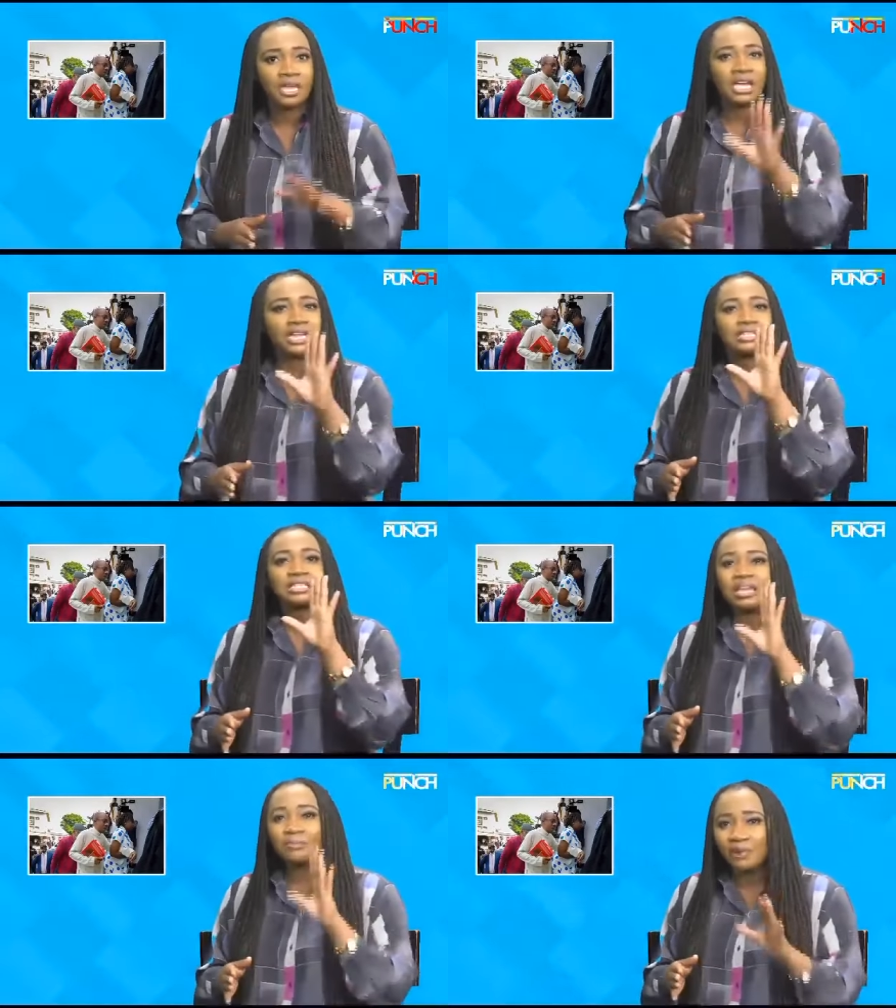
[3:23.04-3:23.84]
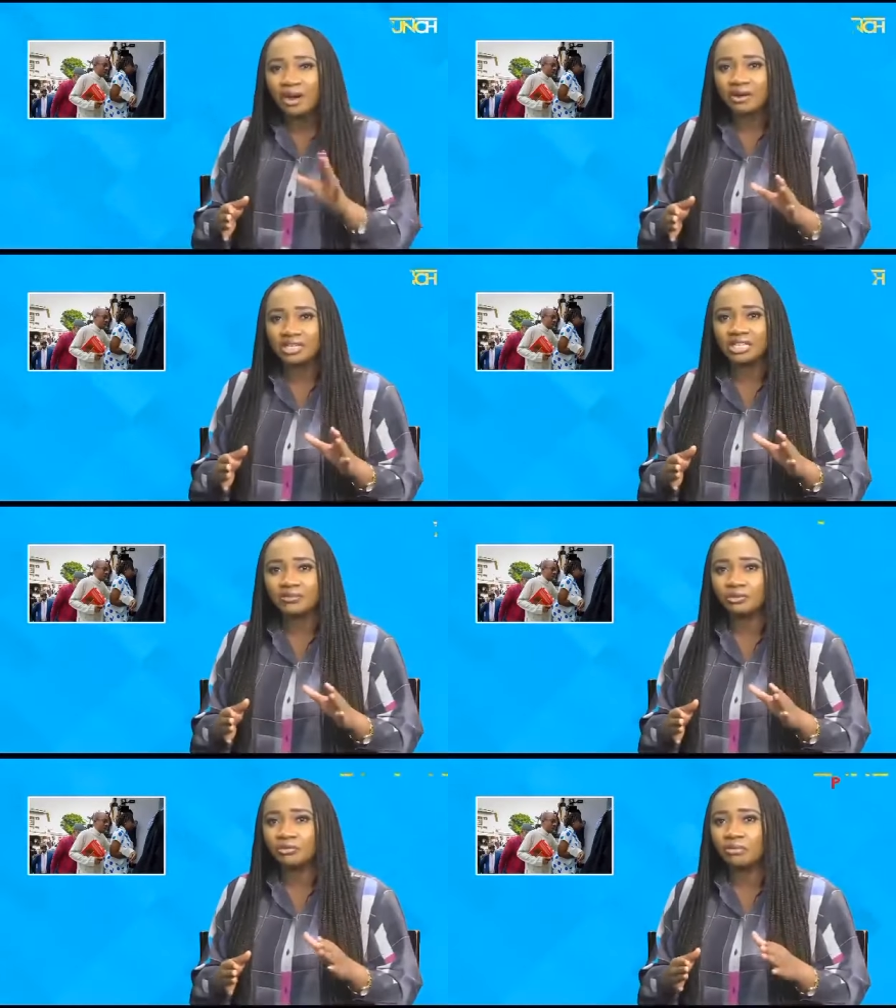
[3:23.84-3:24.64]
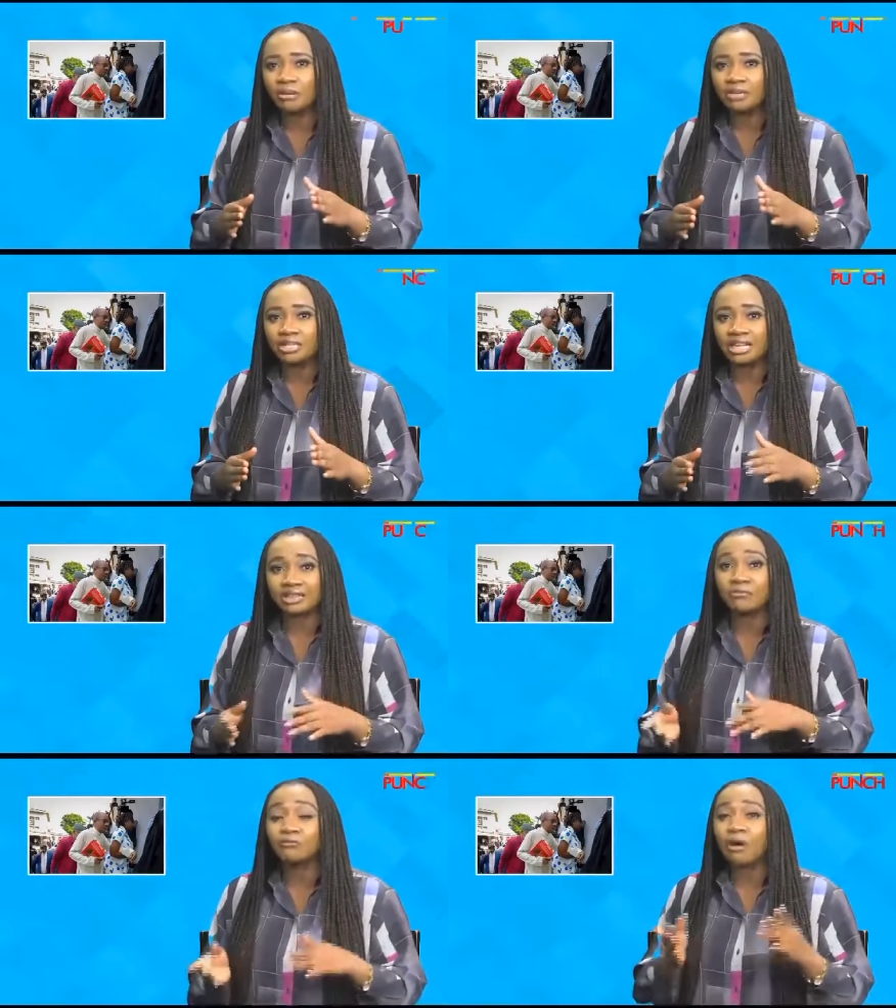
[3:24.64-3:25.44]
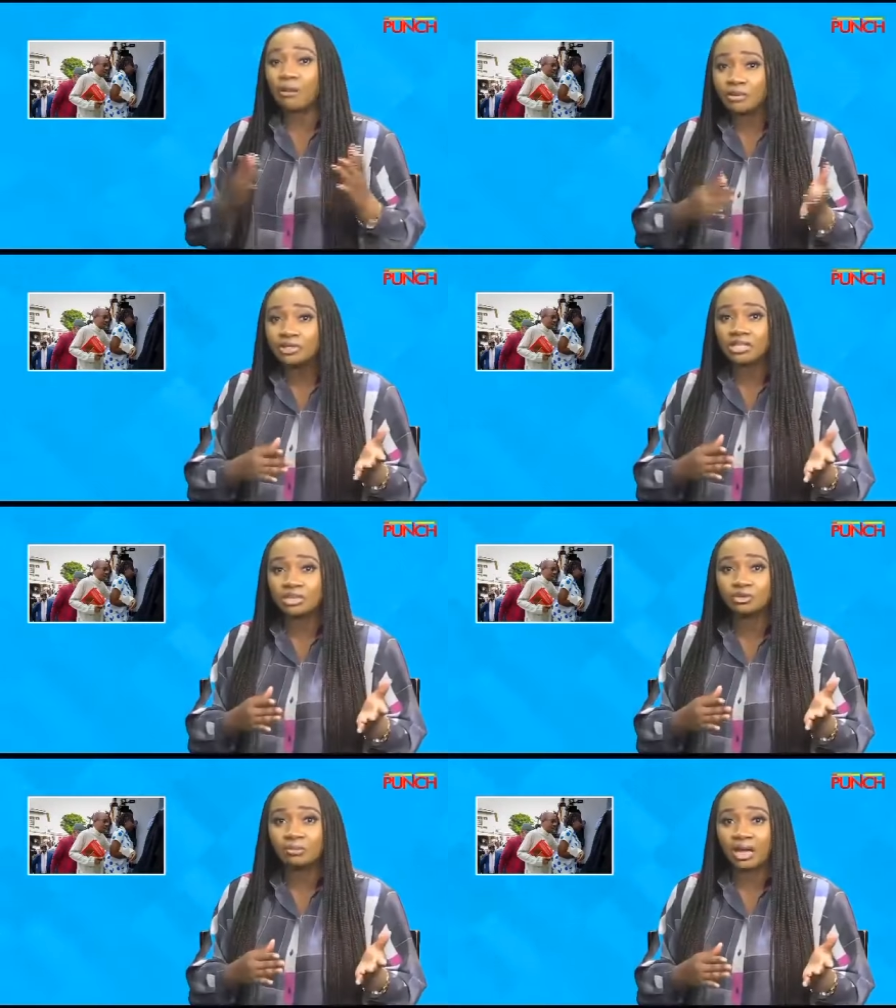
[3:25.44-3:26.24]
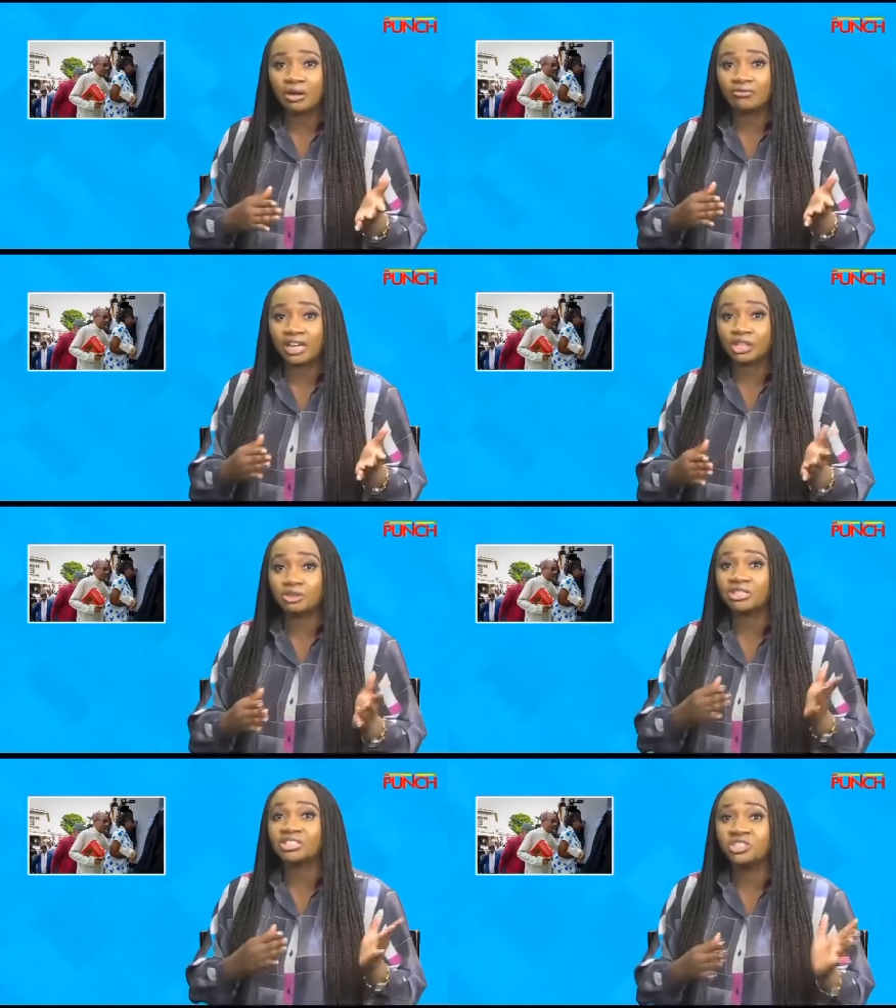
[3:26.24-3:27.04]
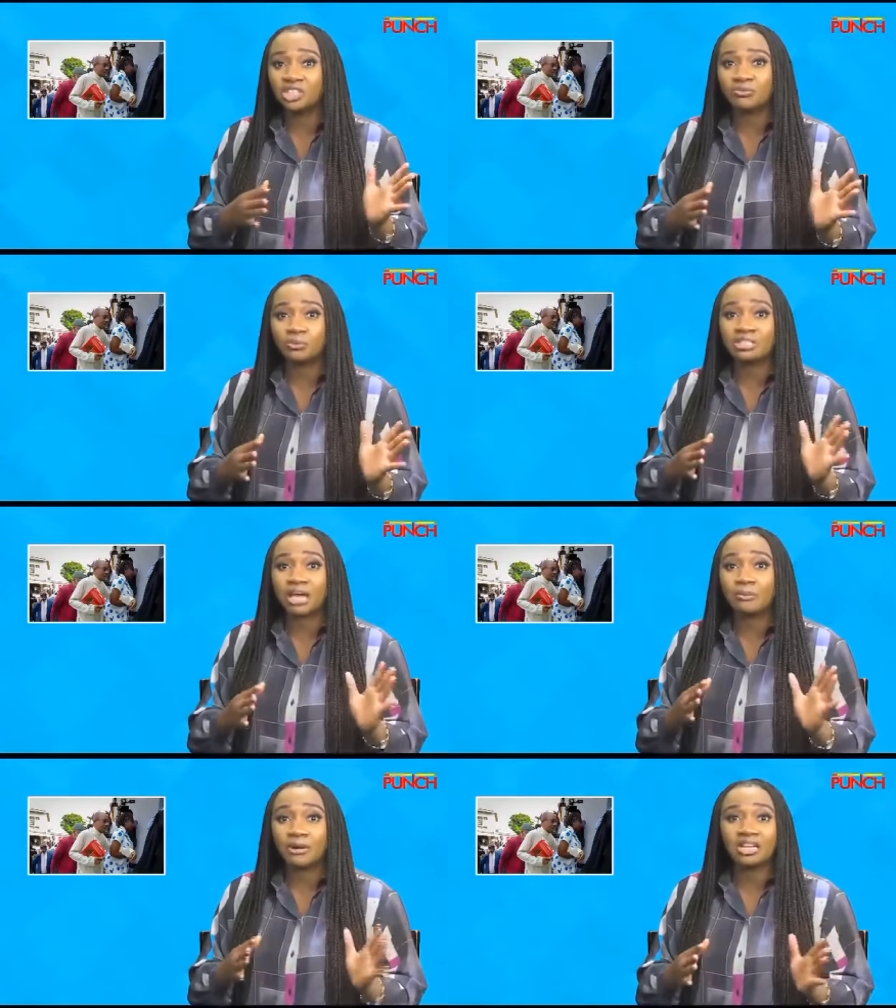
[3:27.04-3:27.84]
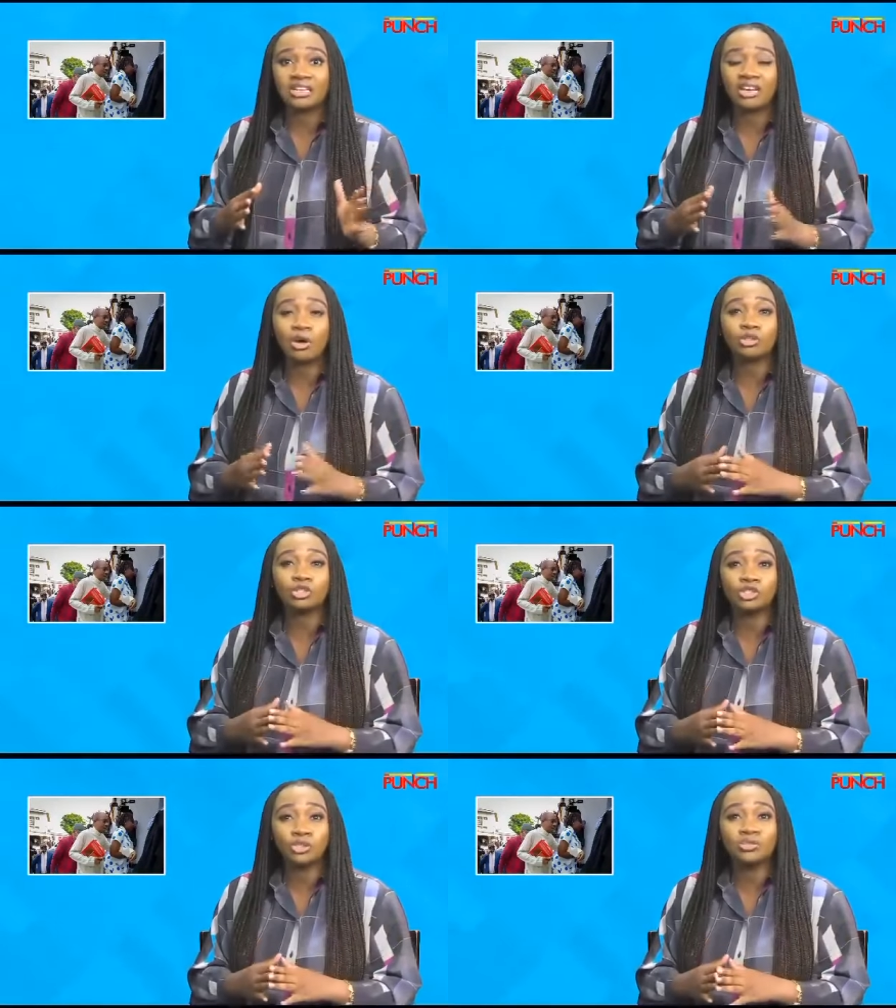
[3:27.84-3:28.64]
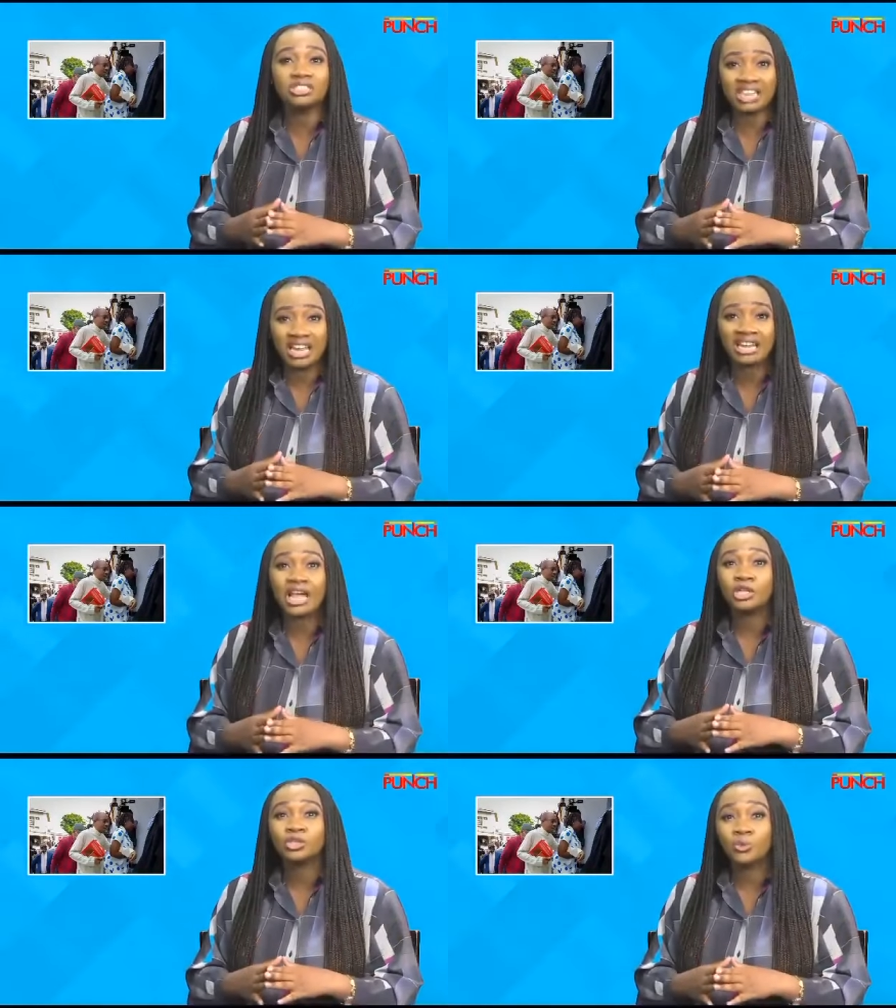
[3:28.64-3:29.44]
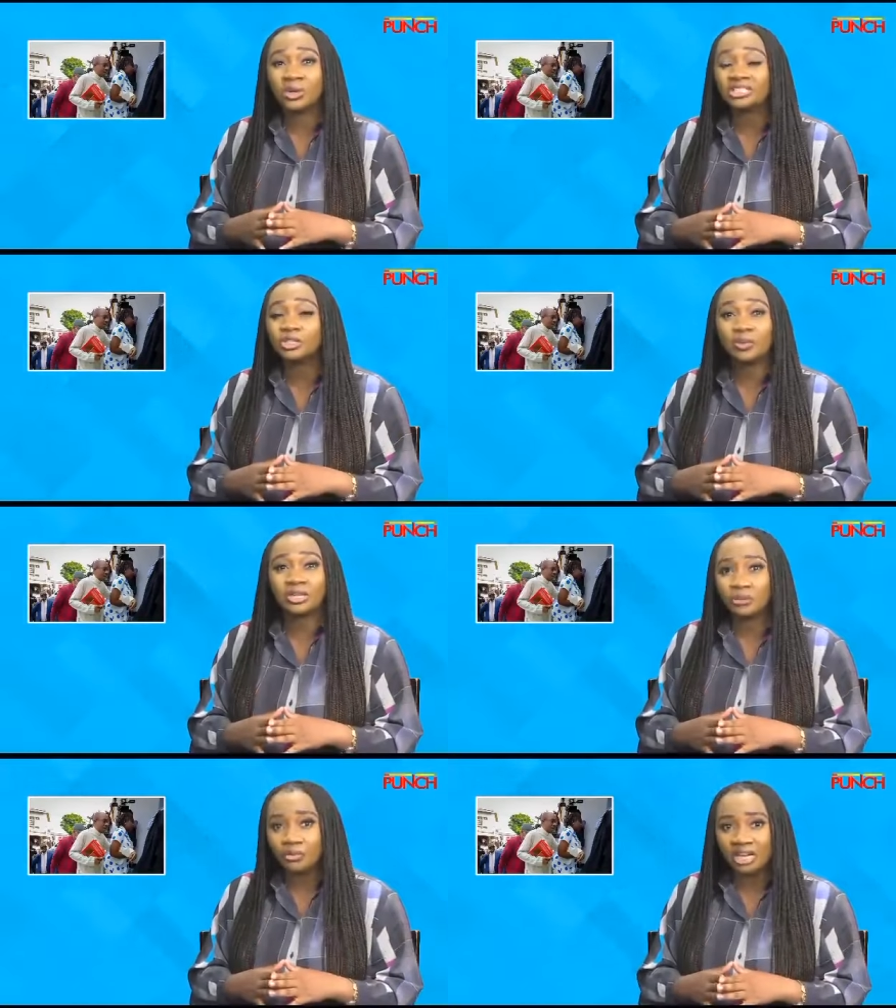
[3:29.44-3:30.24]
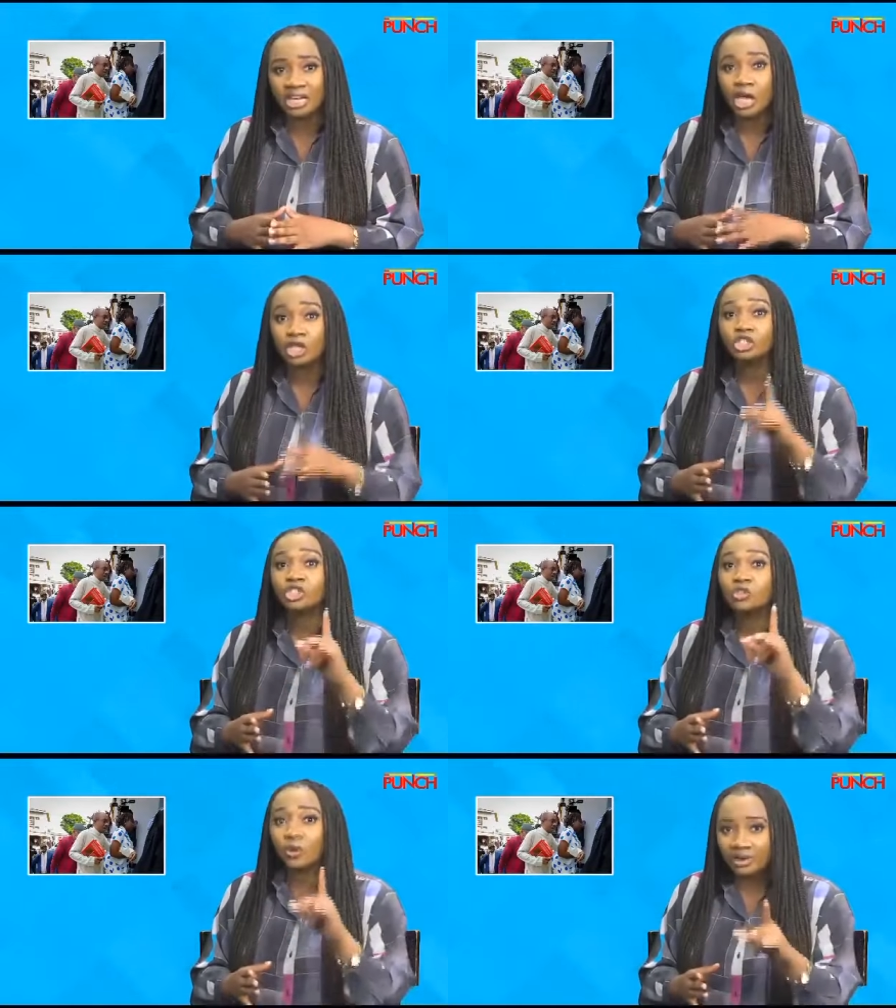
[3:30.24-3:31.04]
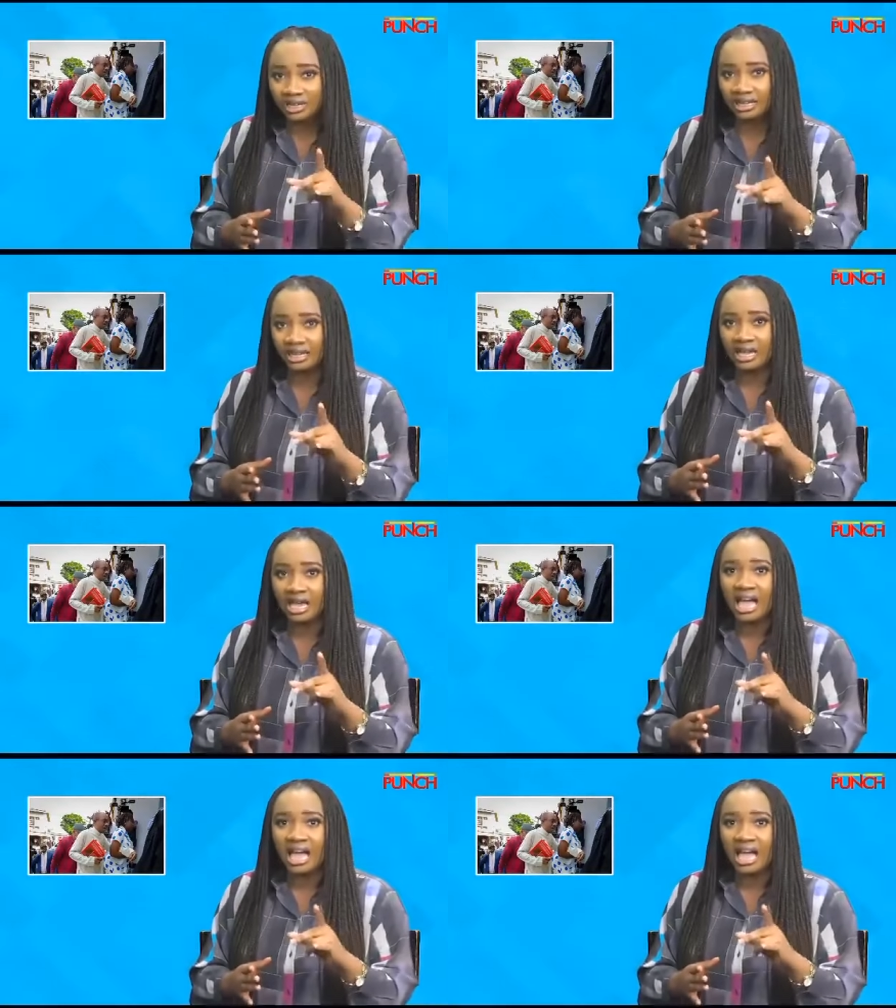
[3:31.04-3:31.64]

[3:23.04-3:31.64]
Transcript: it is imperative to remember that the former Central Bank of Nigeria chief was apprehended on June 10, 2023, shortly